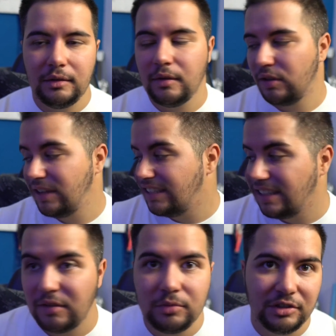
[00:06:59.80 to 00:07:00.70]
Okay,
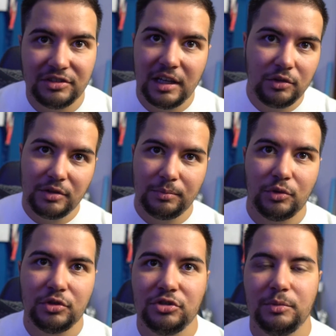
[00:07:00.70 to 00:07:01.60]
here we're stuck with
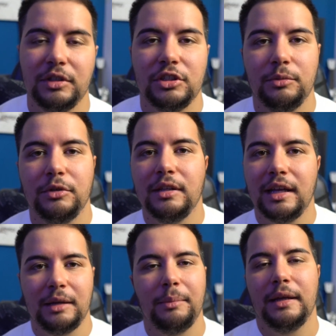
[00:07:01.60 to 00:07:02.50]
books to be shipped
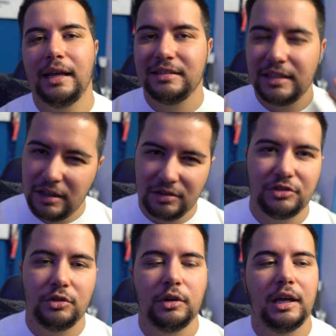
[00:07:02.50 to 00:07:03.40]
today, but that's another
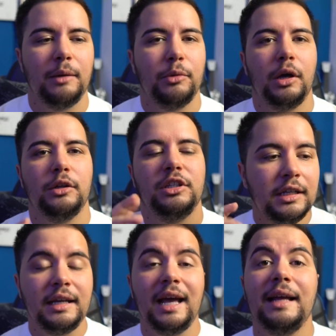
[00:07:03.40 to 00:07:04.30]
story. I'm
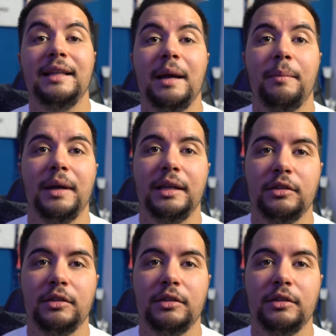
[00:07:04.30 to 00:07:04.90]
launching an ad campaign